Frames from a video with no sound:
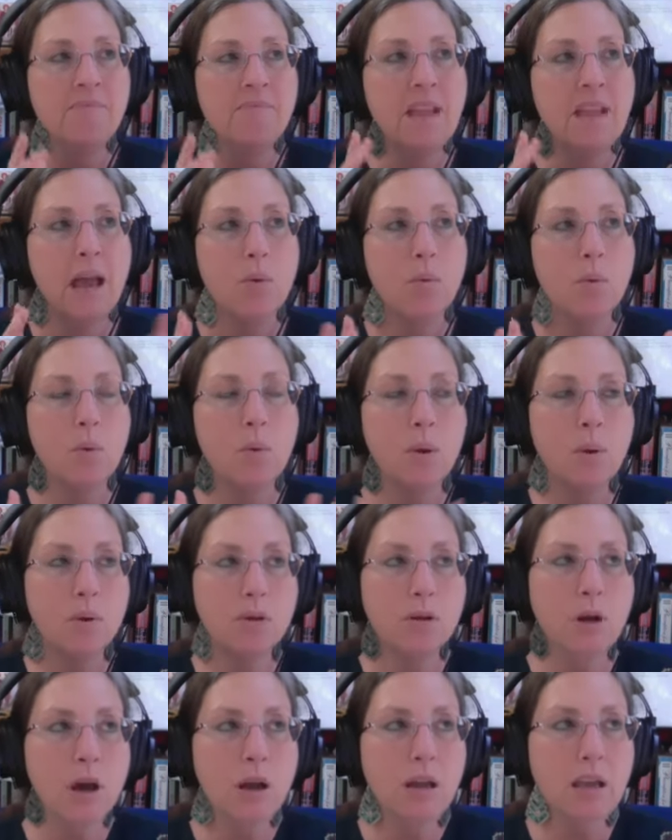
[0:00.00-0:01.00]
And what we were
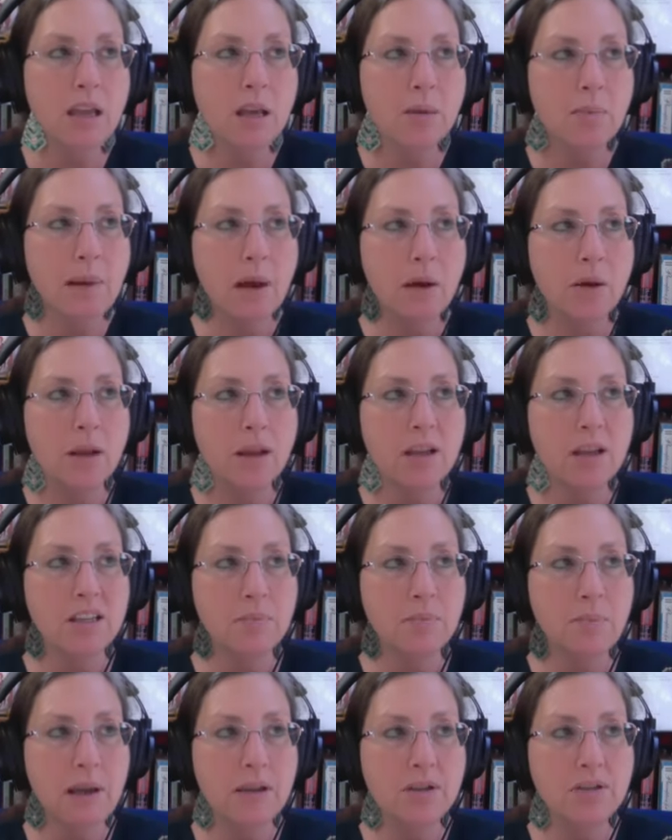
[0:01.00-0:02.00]
talking about
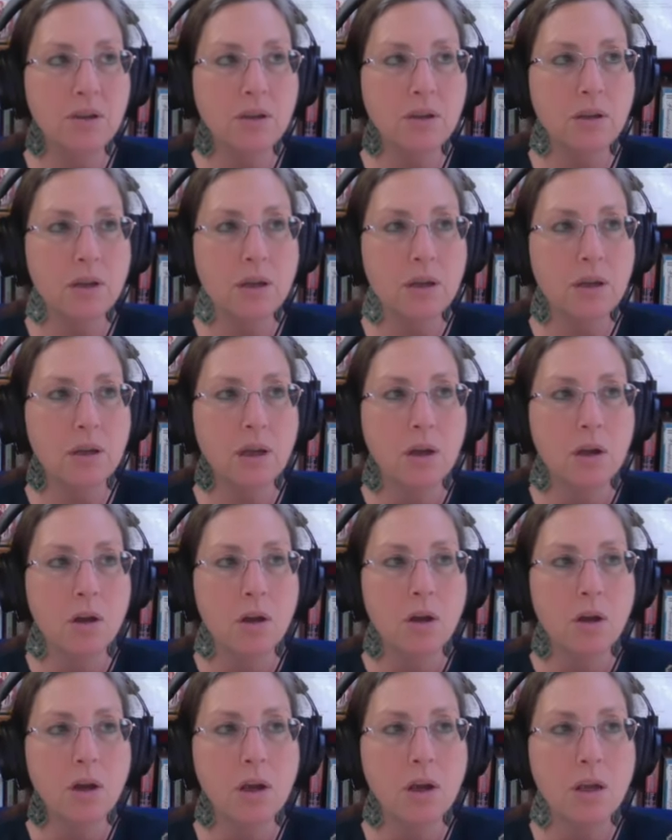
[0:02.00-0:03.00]
is basically
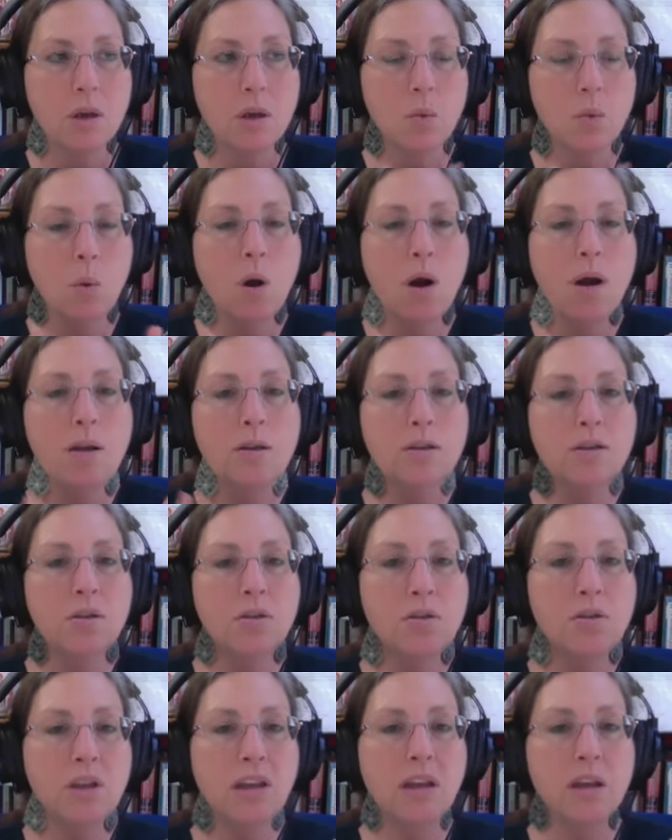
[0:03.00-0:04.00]
you want to
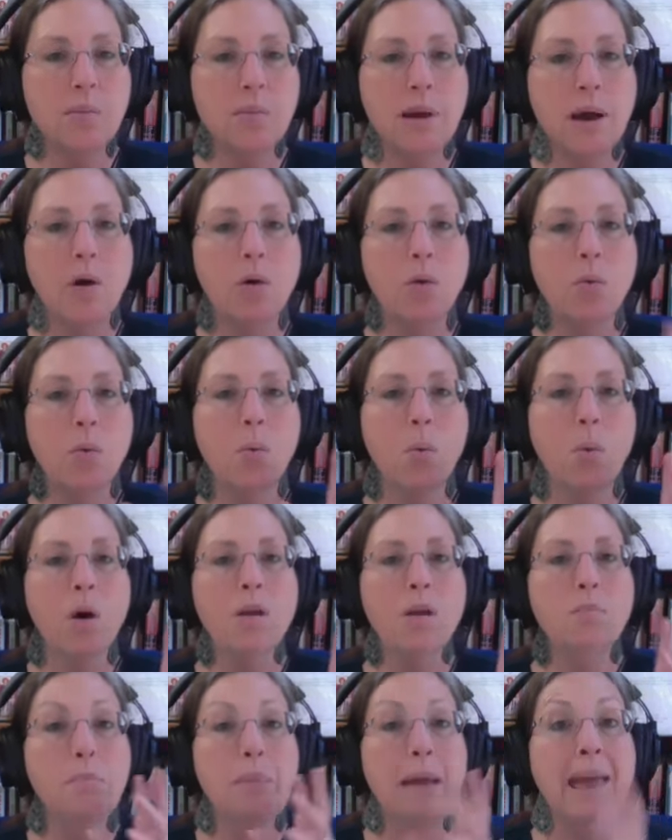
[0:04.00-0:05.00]
think about
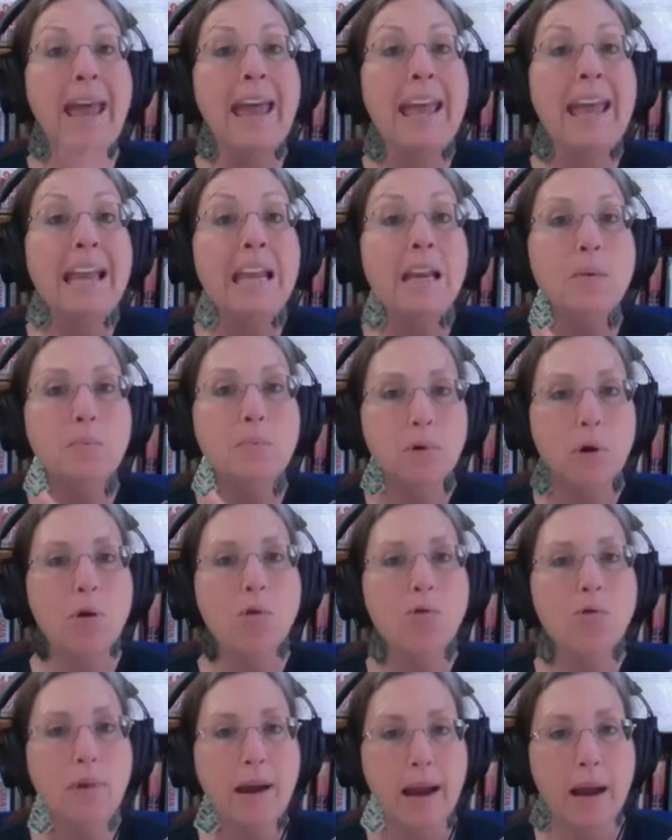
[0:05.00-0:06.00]
what paid
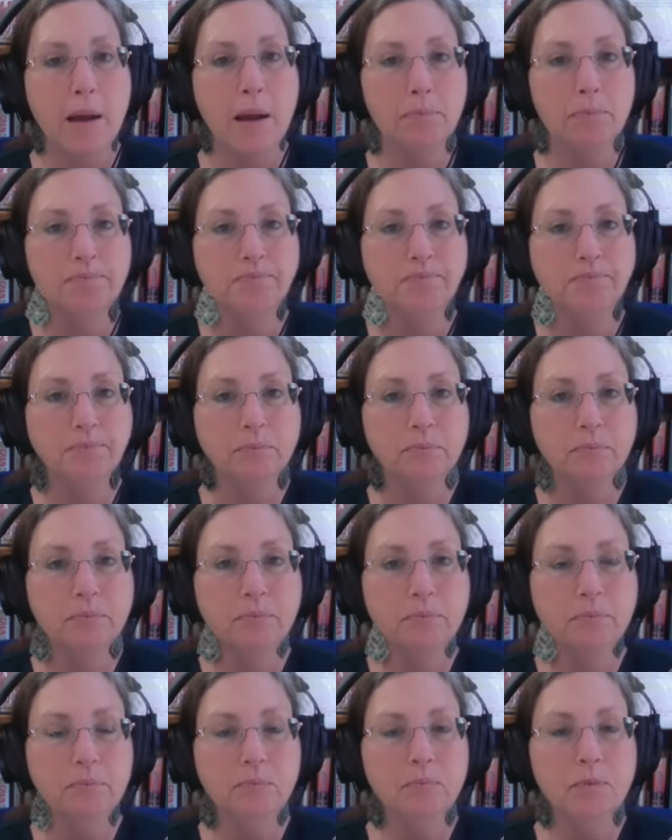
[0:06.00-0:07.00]
program
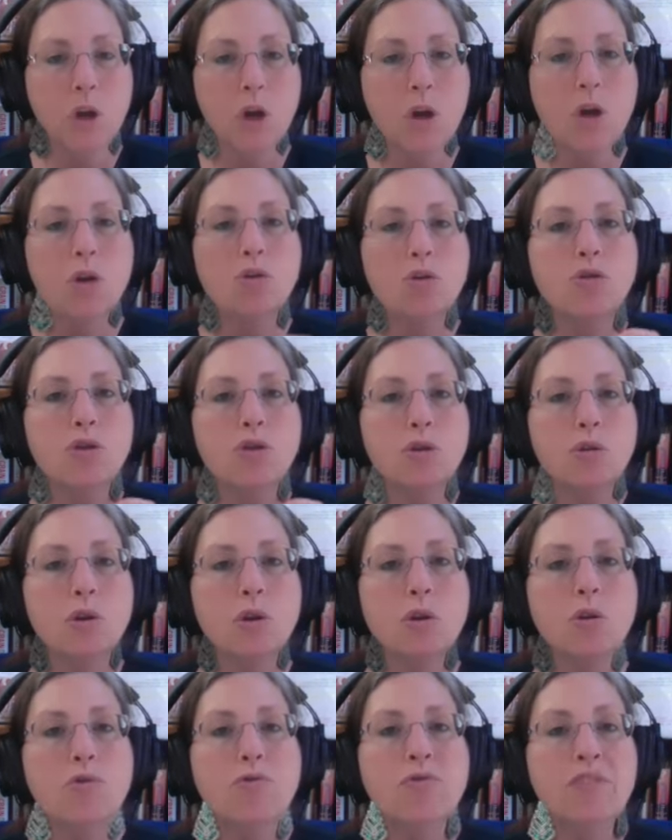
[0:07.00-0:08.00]
do
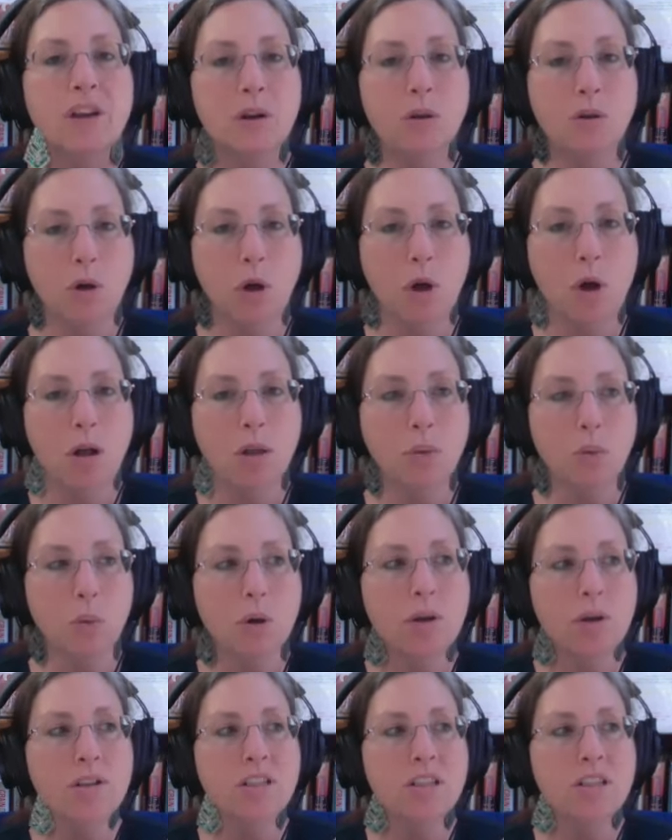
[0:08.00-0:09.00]
you feel called?
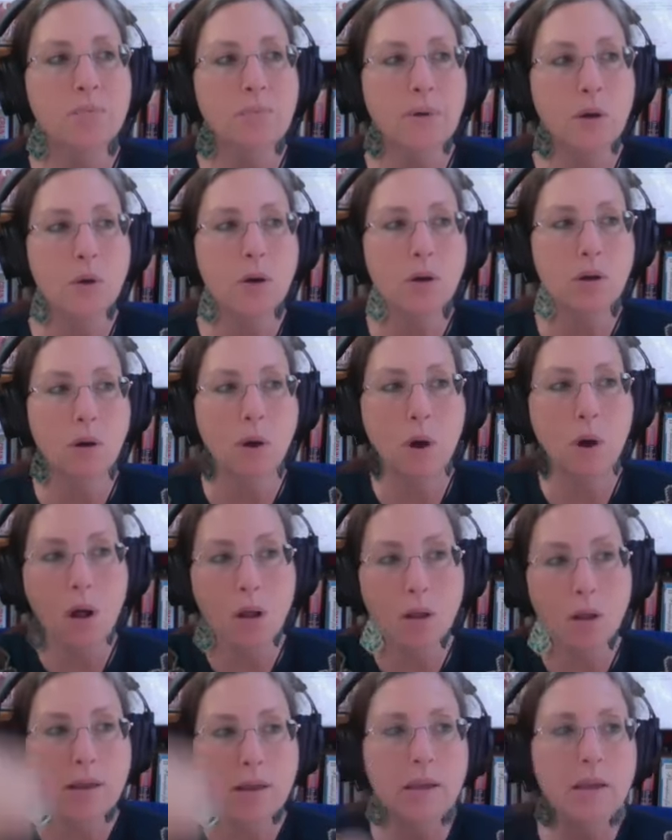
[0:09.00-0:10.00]
What is Spirit
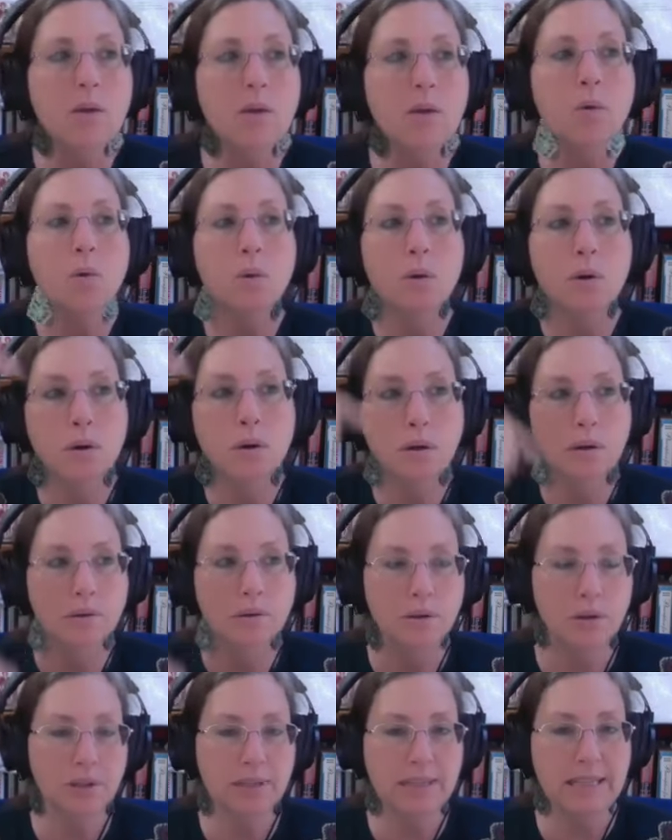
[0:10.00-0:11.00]
calling you
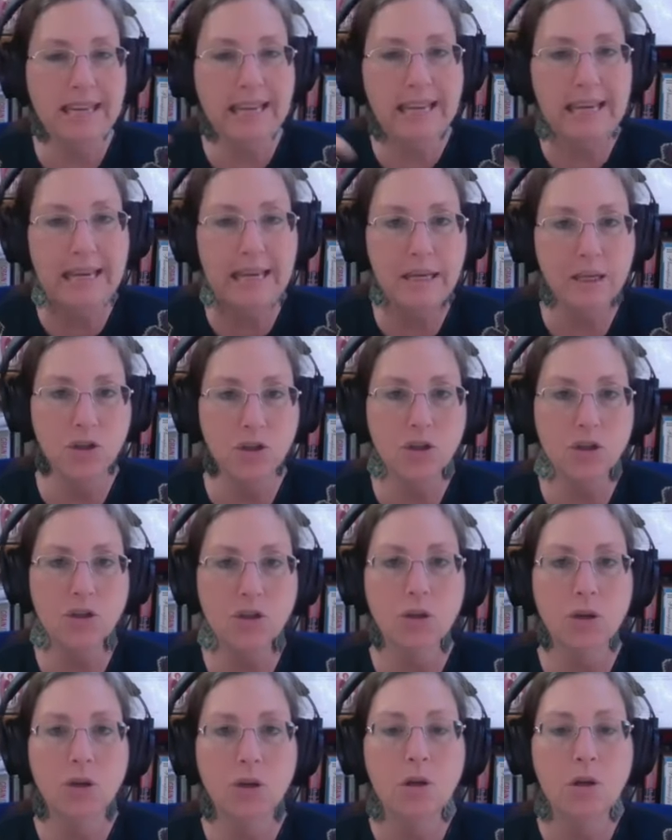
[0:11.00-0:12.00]
to
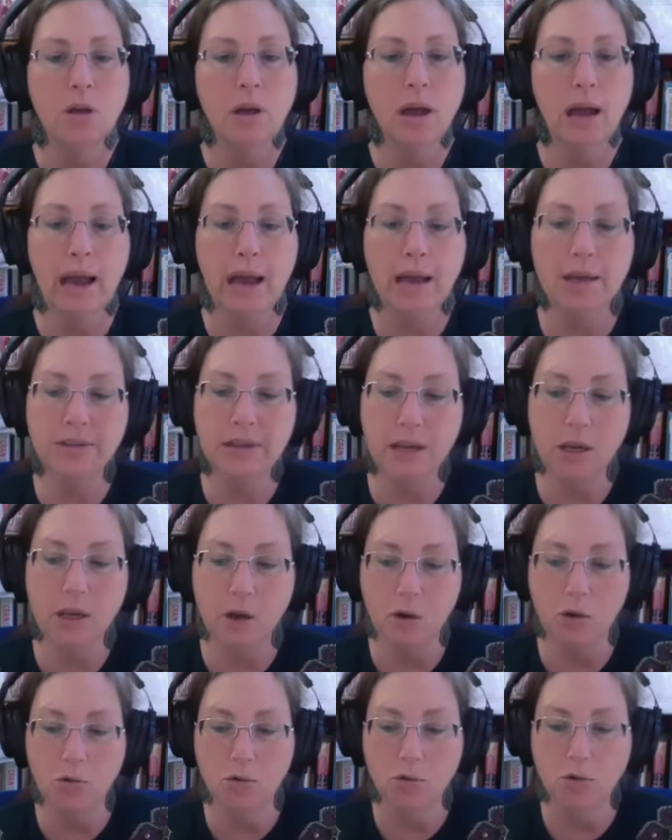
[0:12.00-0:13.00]
teach as a
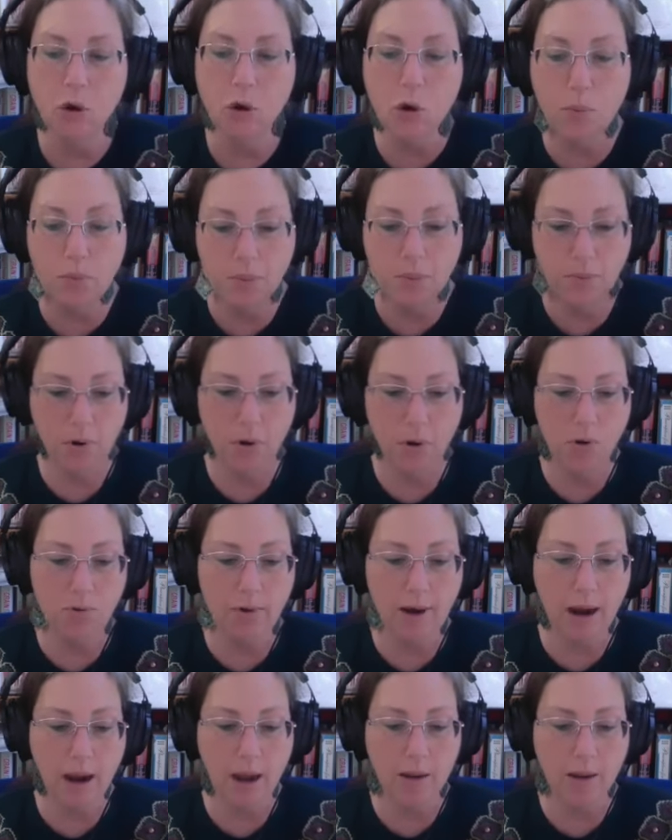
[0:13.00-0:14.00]
group
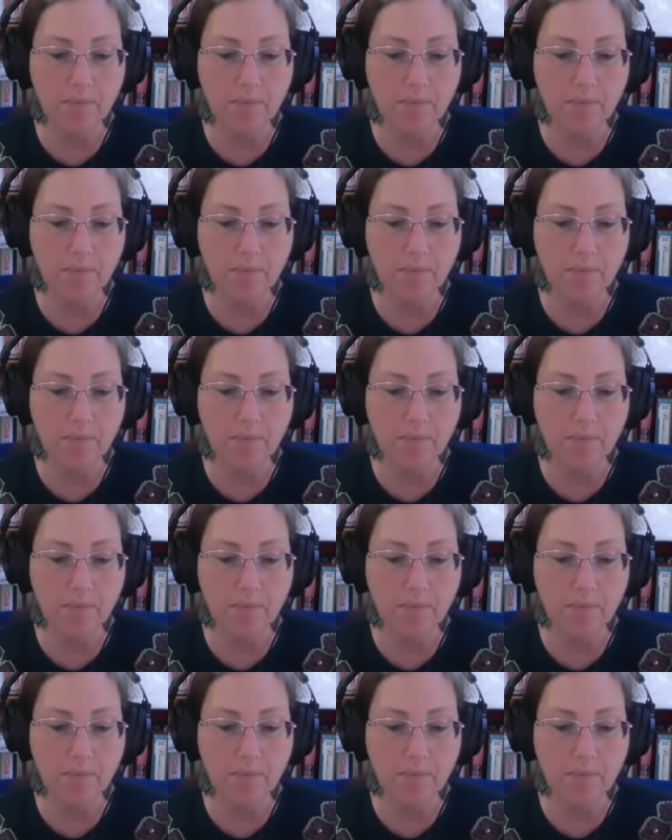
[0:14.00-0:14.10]
program?